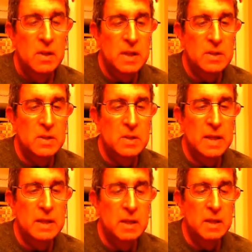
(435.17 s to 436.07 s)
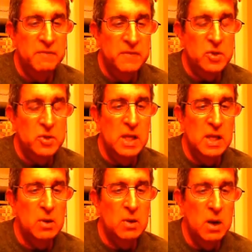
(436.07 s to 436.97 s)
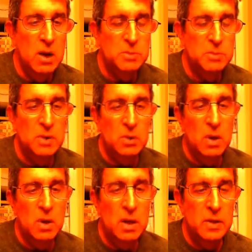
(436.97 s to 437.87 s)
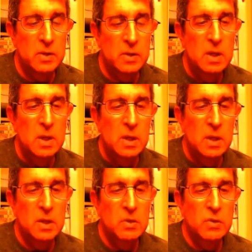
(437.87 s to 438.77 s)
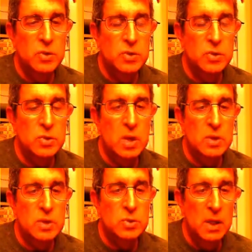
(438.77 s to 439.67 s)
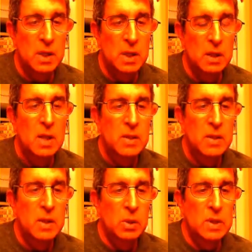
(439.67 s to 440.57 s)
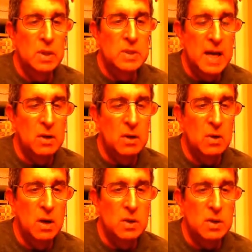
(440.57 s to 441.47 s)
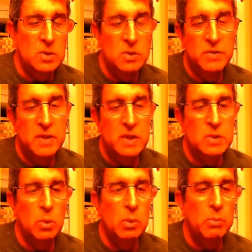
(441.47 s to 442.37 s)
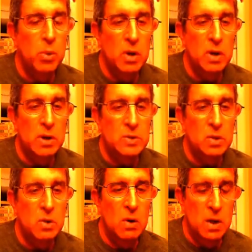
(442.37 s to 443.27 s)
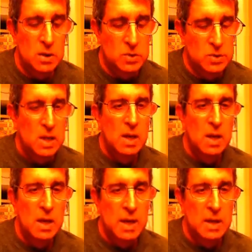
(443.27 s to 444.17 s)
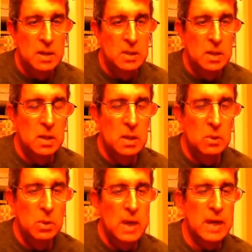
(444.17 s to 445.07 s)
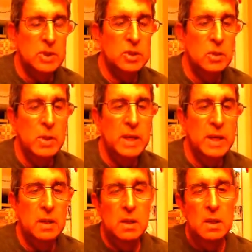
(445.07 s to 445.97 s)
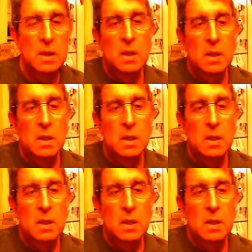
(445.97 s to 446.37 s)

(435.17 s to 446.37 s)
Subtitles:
things like fish eating corals, but there are other creatures as well that will attack corals. There are things that will bore into corals and will actually weaken